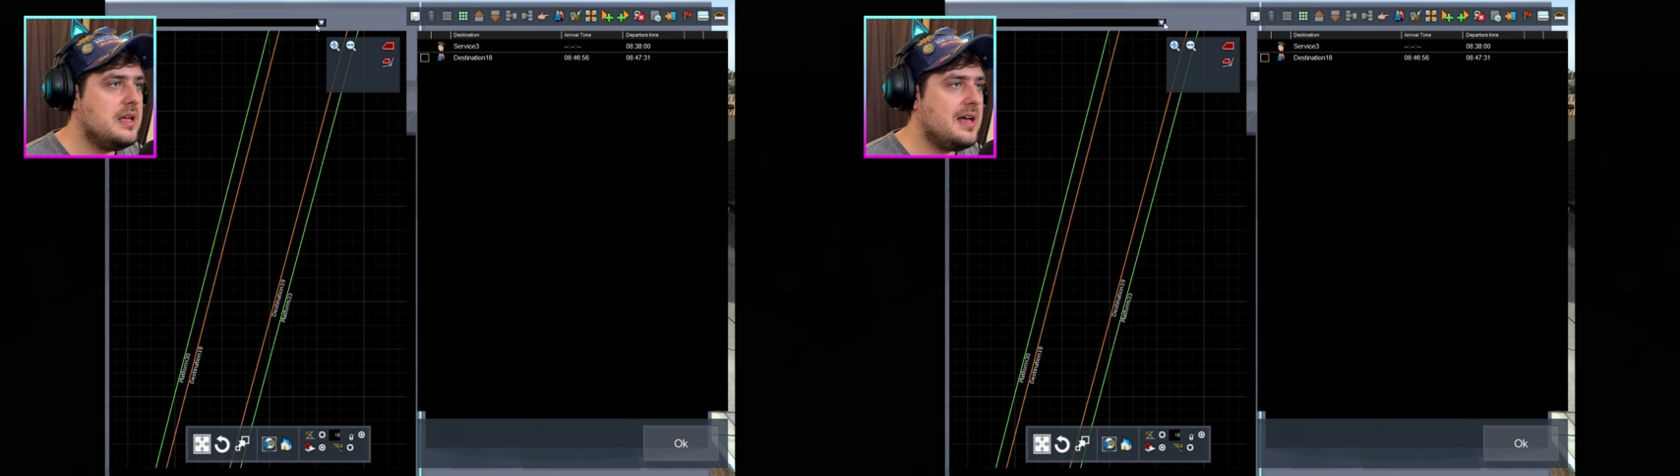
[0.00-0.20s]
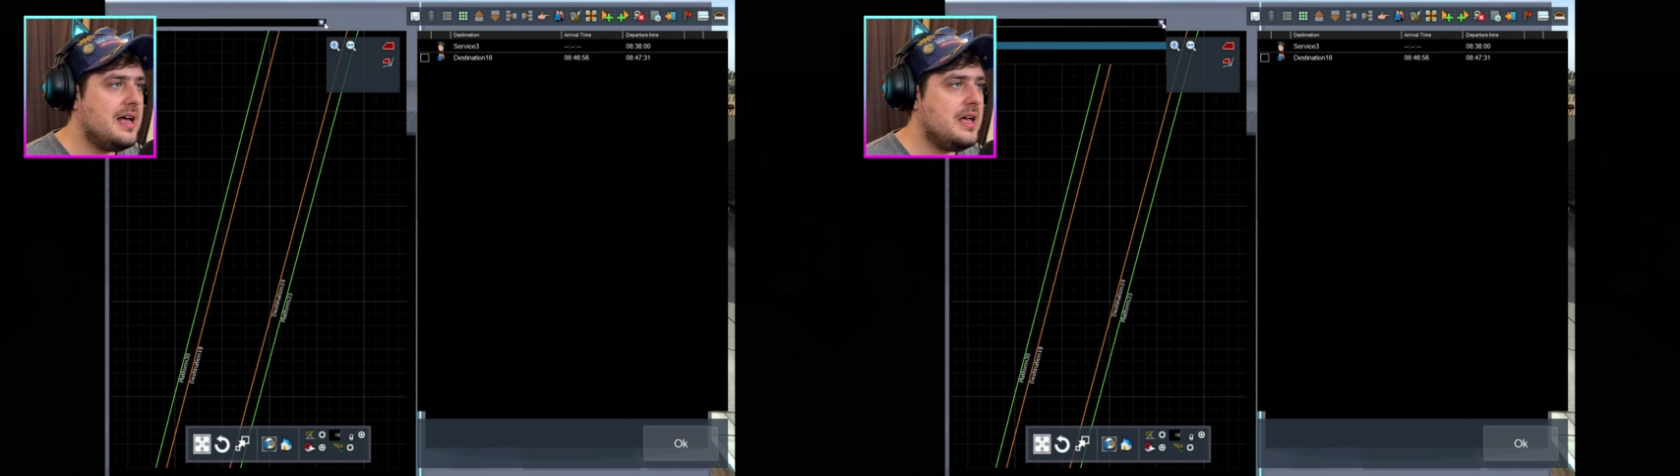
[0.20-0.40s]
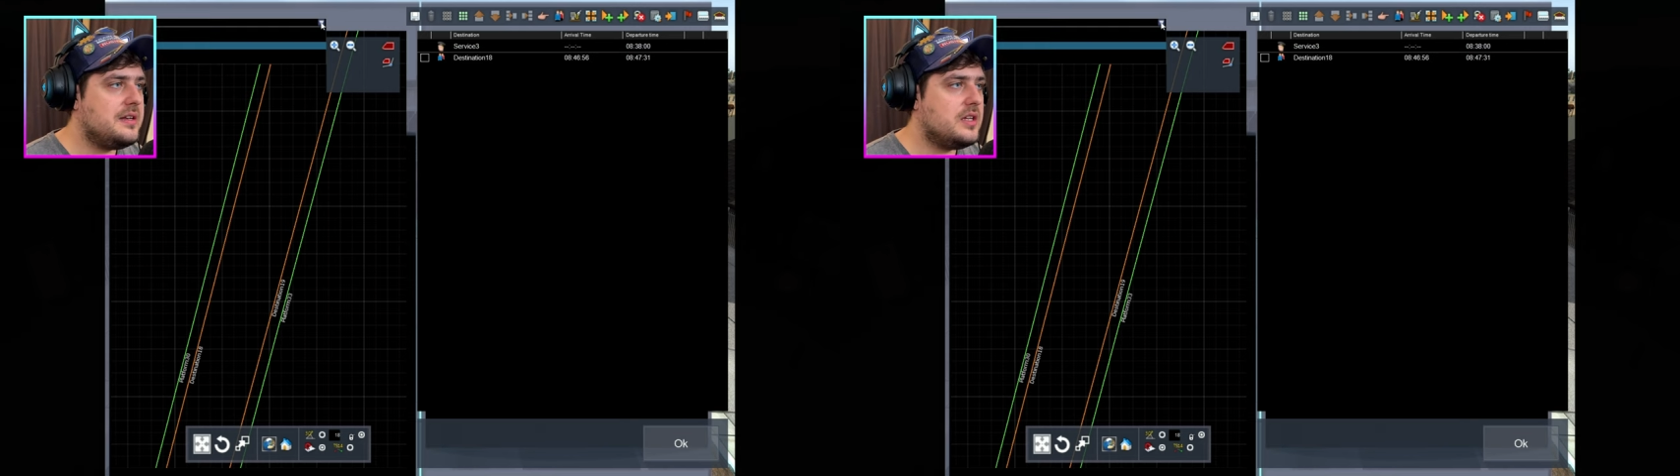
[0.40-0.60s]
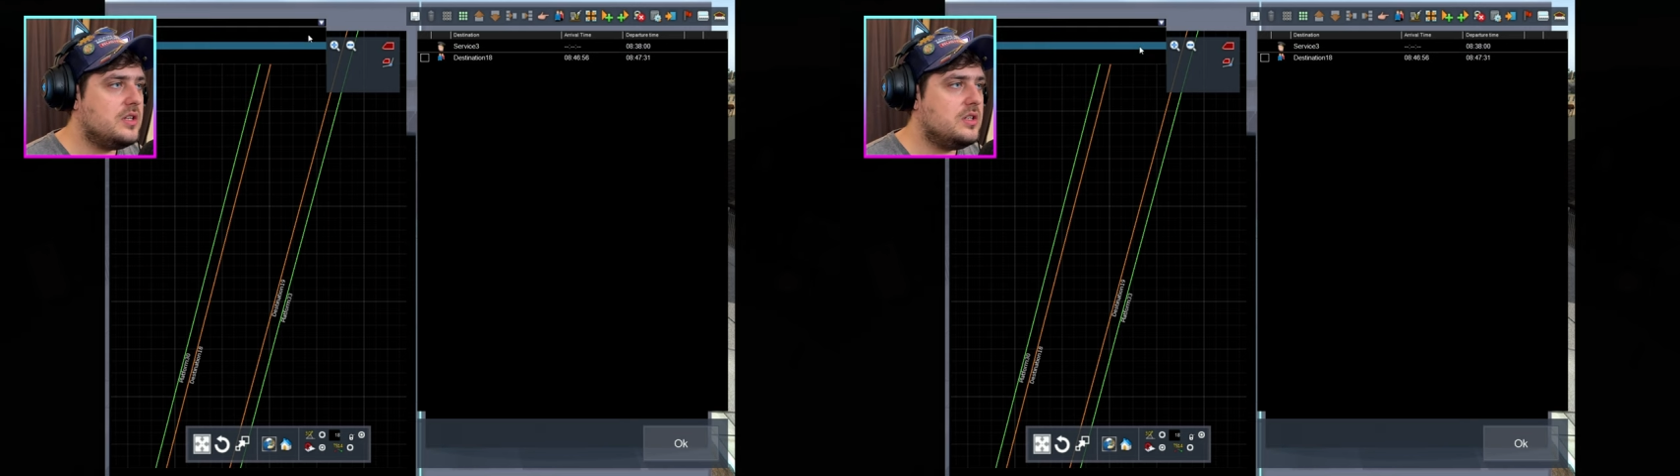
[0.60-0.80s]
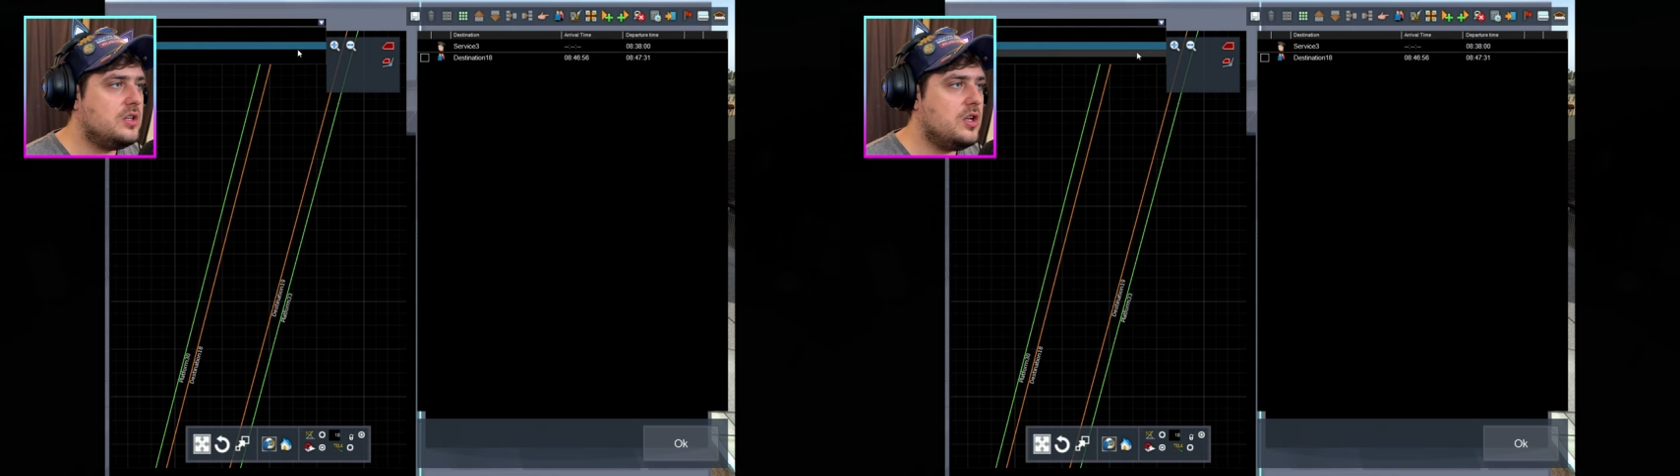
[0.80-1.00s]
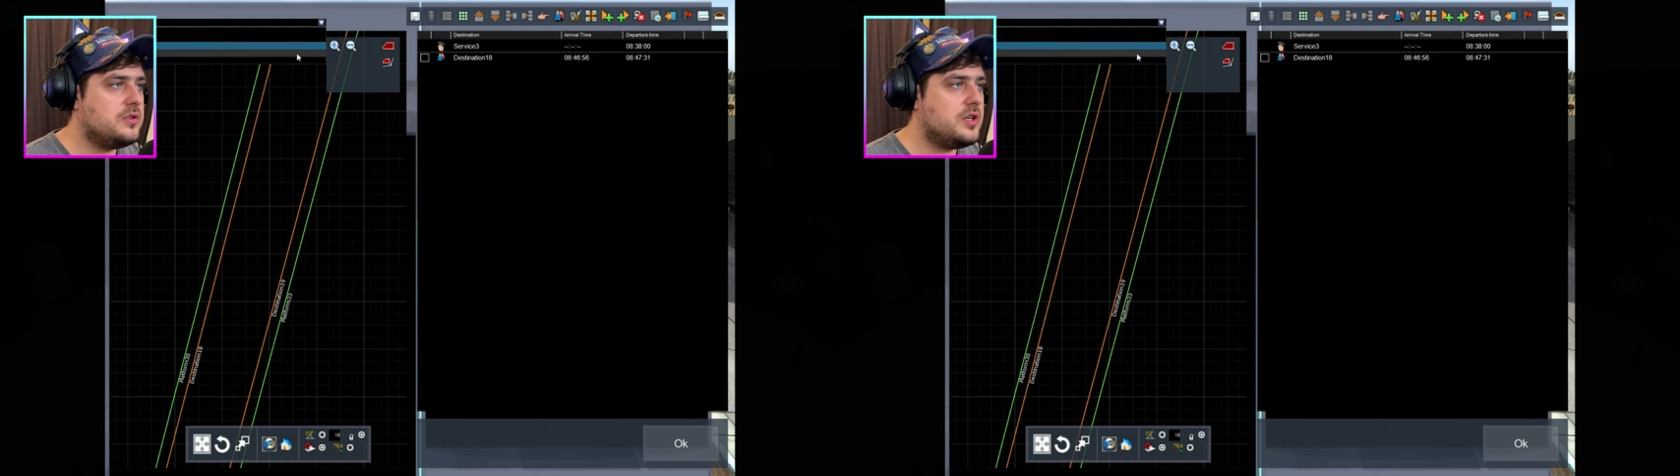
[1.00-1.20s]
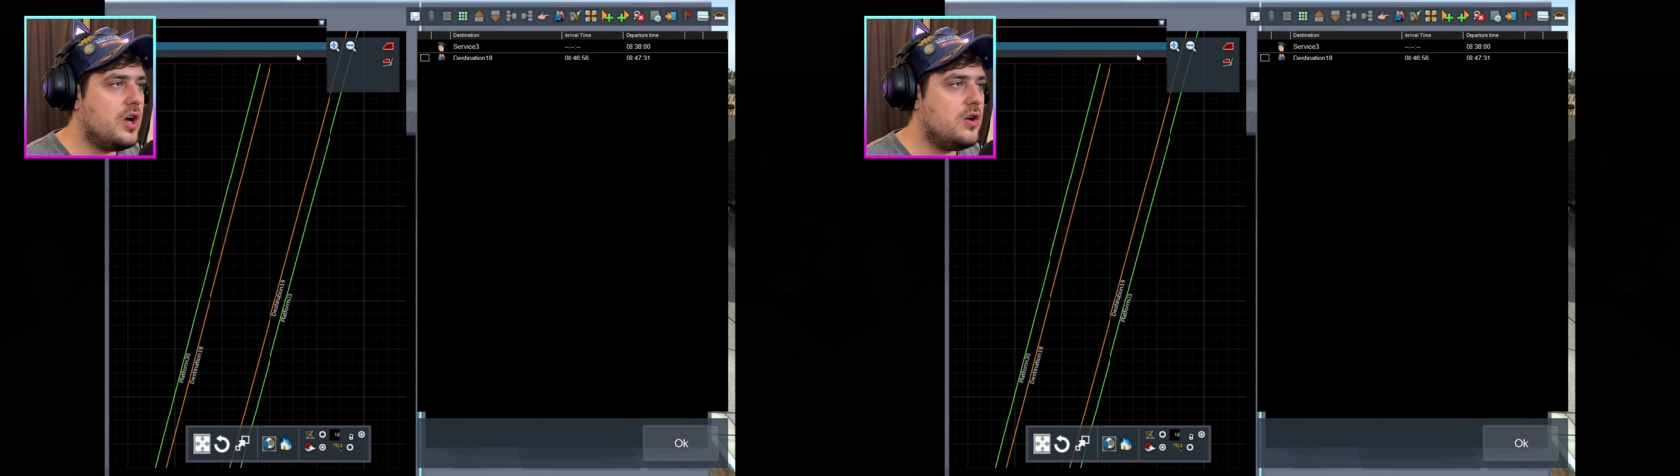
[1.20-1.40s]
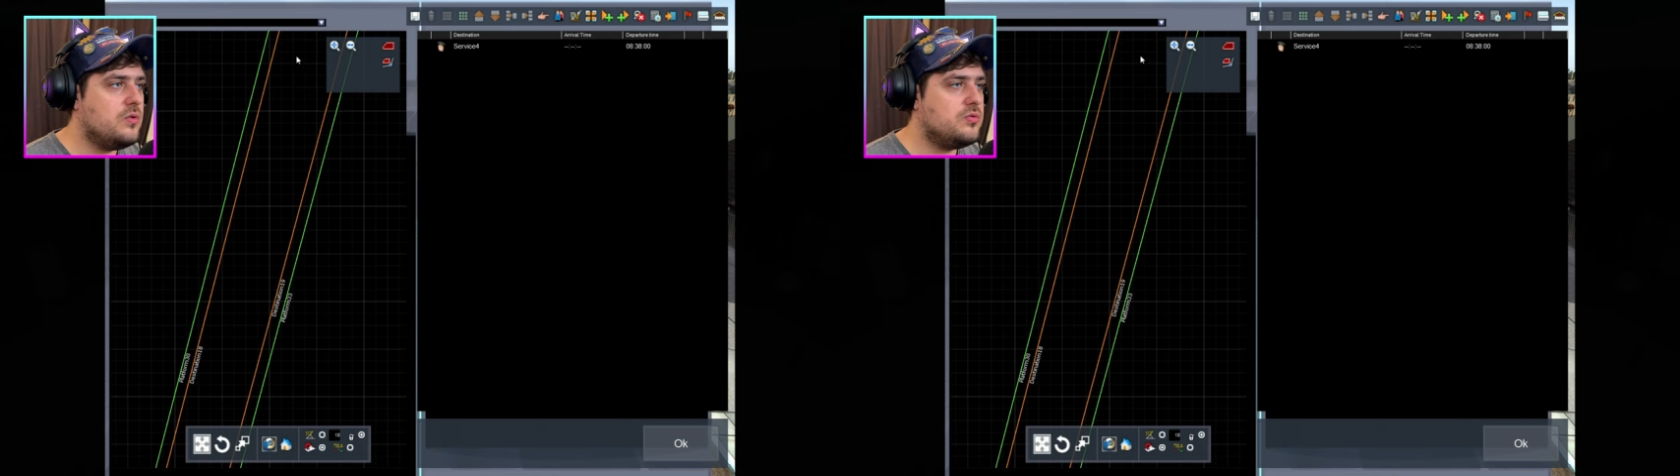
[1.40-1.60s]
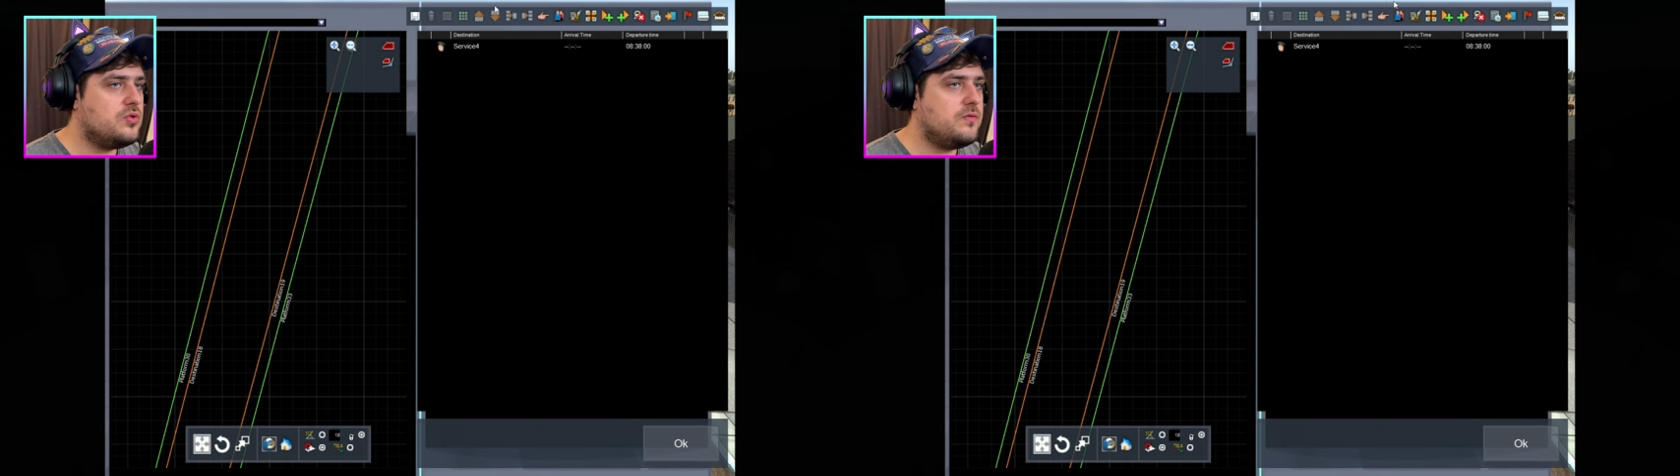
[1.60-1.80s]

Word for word: And Loco